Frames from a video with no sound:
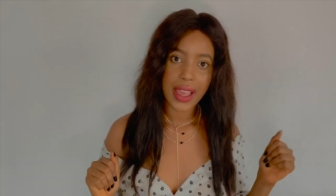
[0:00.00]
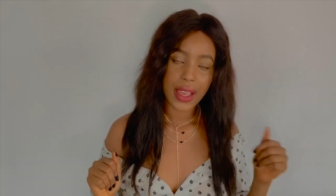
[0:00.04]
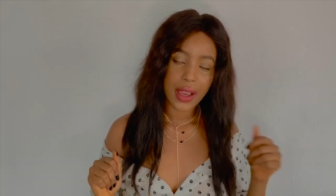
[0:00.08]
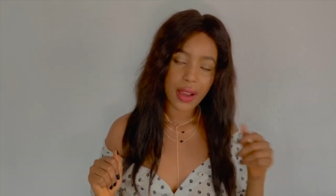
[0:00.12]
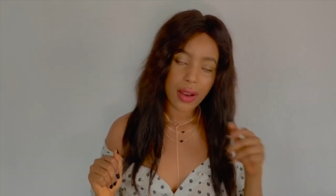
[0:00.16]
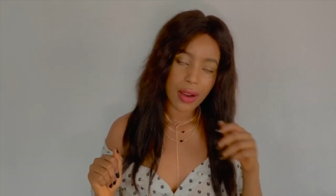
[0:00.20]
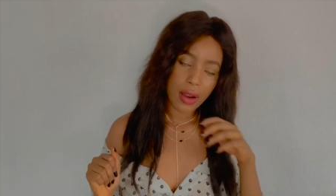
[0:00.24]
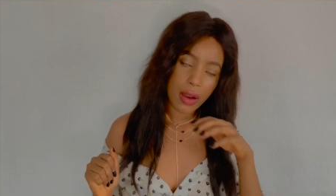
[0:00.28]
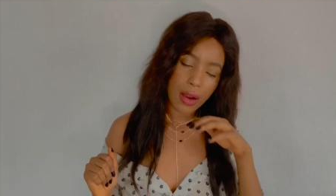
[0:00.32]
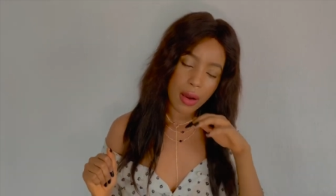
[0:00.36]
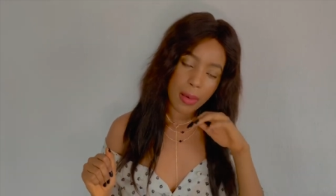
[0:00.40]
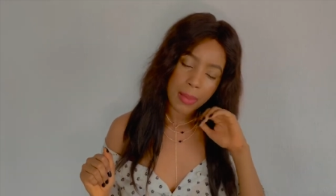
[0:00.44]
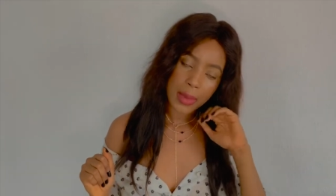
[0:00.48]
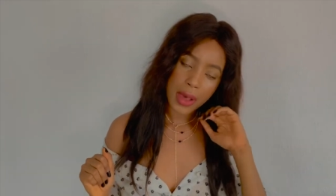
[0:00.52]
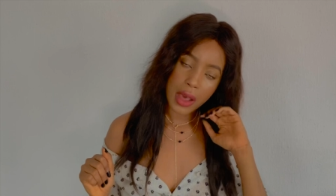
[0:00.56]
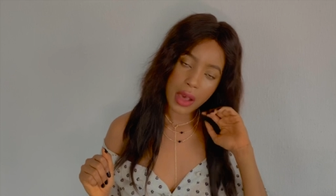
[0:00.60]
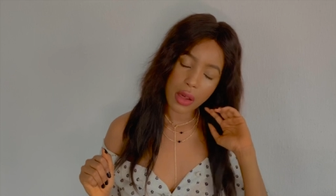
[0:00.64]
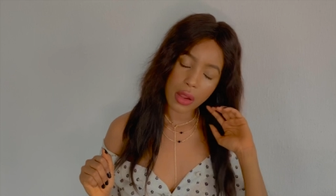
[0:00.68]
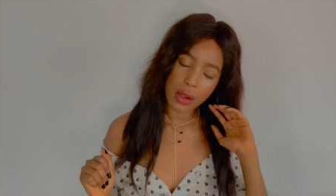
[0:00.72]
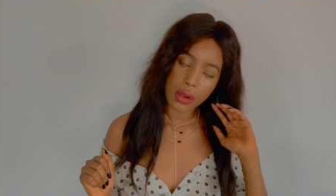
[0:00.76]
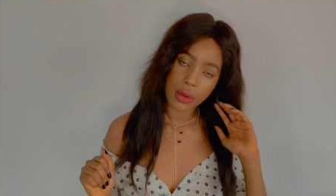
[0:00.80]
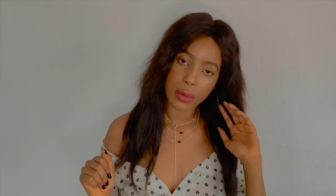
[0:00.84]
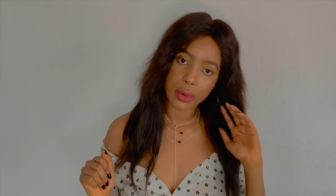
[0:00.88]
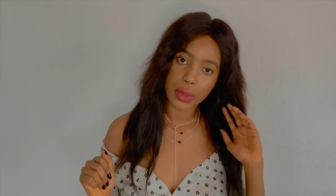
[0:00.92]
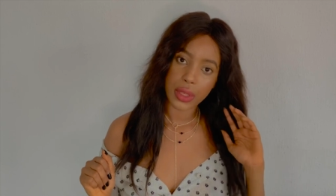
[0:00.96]
come out
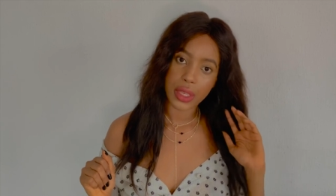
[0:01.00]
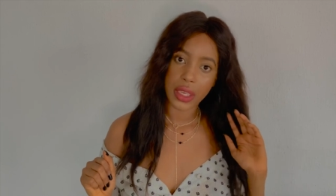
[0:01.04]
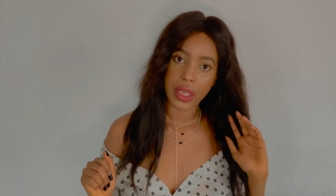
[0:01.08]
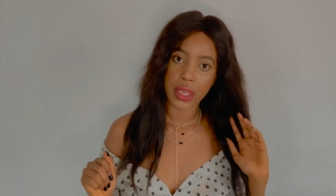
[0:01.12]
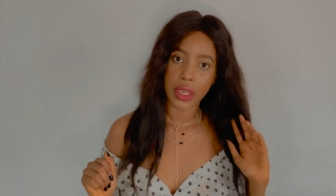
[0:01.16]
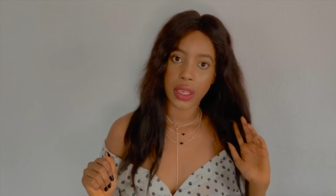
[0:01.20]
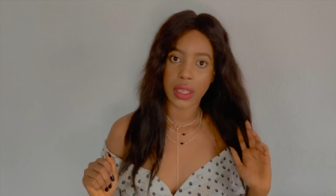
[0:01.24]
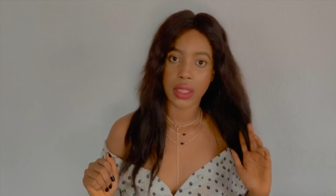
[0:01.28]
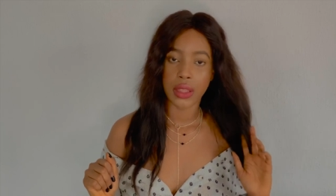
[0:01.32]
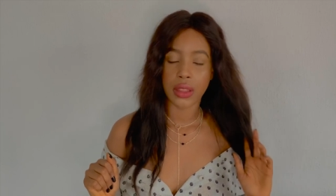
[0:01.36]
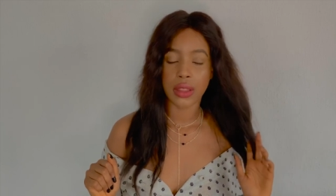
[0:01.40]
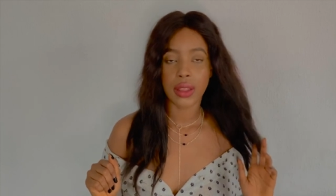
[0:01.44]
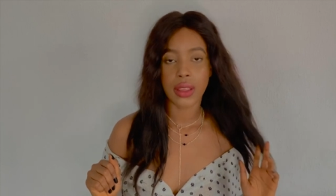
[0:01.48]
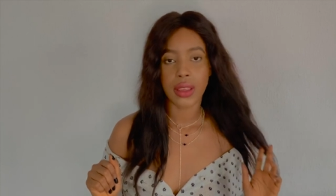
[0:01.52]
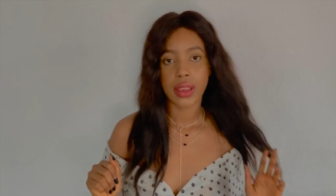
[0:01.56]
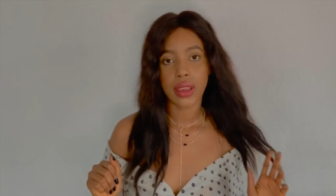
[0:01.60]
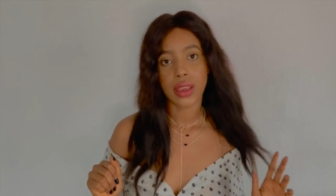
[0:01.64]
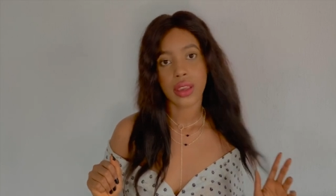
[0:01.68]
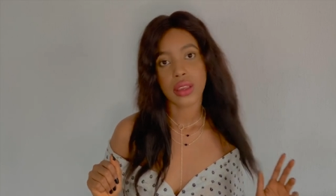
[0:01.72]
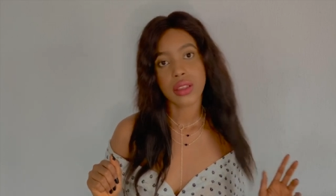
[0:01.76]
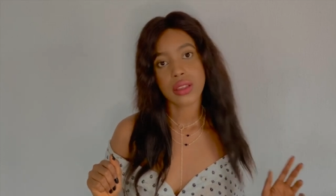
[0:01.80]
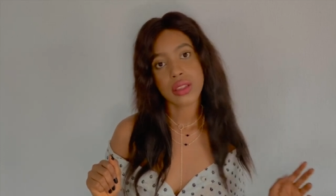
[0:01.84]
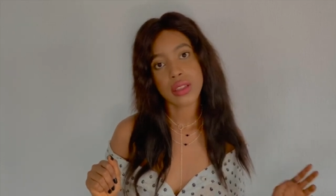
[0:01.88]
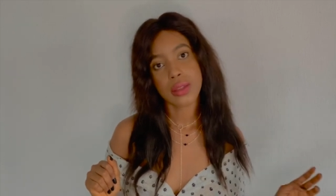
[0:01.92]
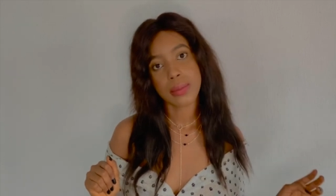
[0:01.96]
looking
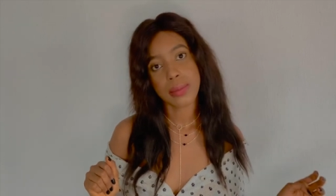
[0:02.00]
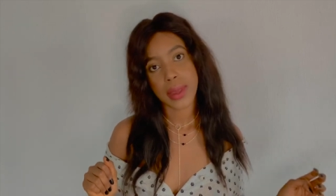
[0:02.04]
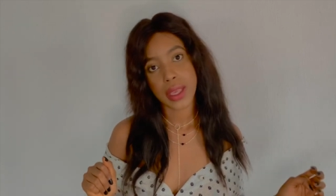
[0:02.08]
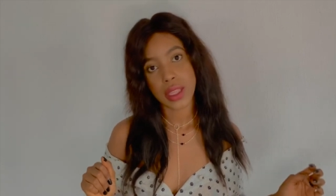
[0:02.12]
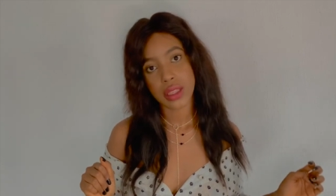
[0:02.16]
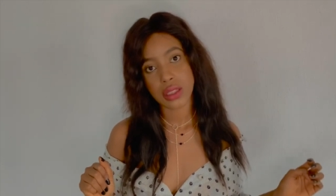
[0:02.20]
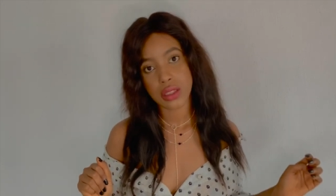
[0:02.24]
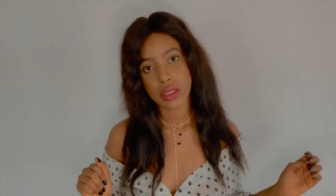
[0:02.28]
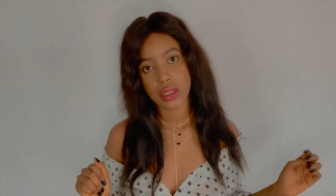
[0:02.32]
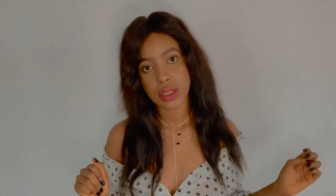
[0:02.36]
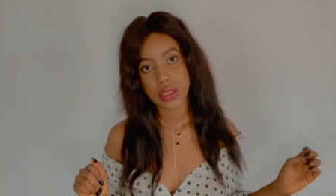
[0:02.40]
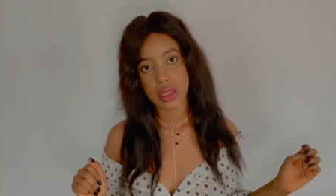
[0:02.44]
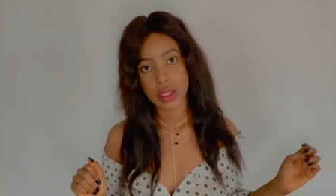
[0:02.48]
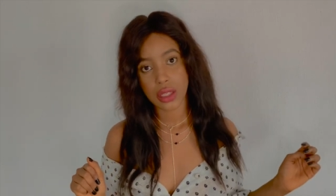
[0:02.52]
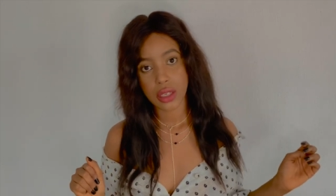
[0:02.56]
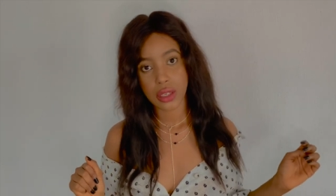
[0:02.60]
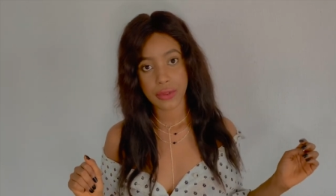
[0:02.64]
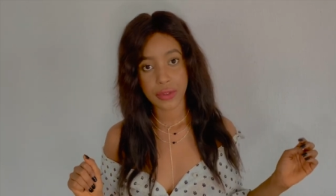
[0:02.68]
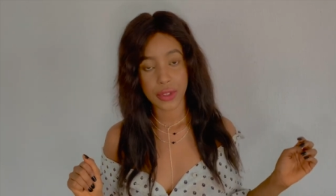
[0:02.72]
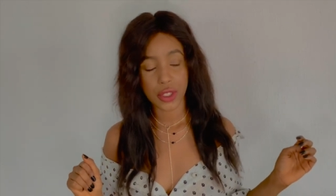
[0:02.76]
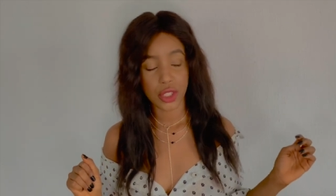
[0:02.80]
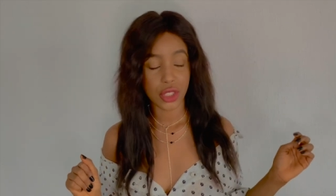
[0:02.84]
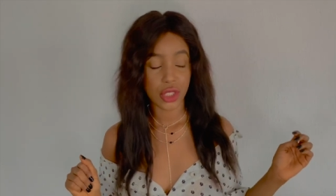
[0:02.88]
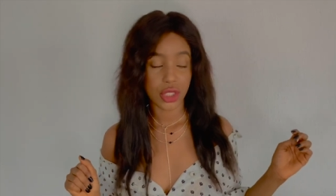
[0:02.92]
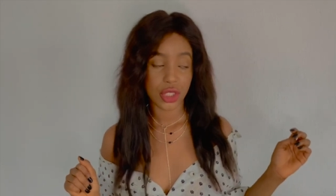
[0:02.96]
expensive
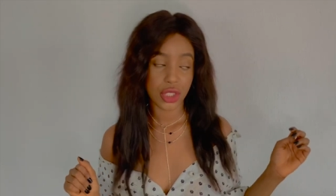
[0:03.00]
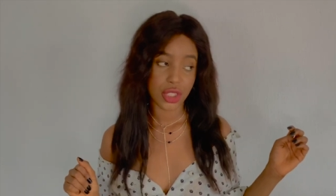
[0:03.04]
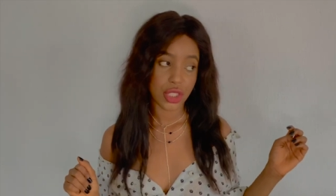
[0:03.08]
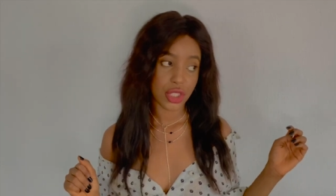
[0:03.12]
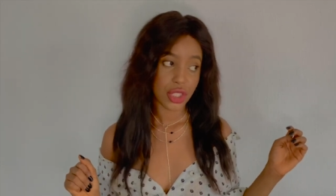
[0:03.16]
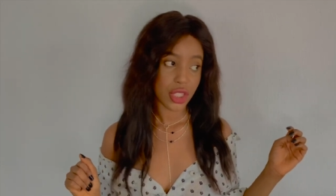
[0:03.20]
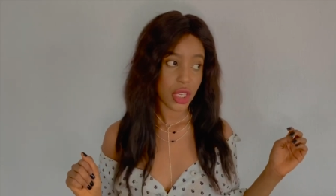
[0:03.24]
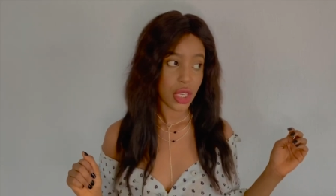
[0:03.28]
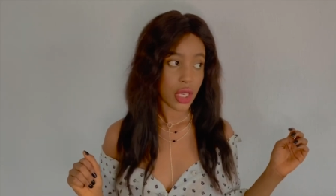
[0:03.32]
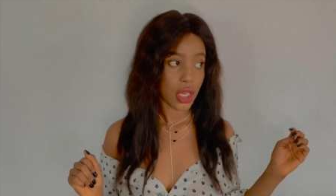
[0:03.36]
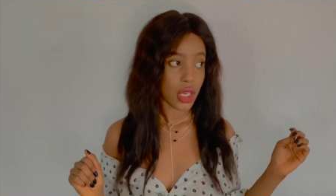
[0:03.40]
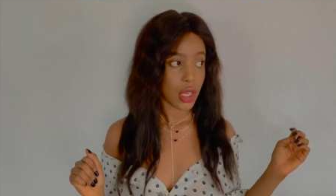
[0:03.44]
and chic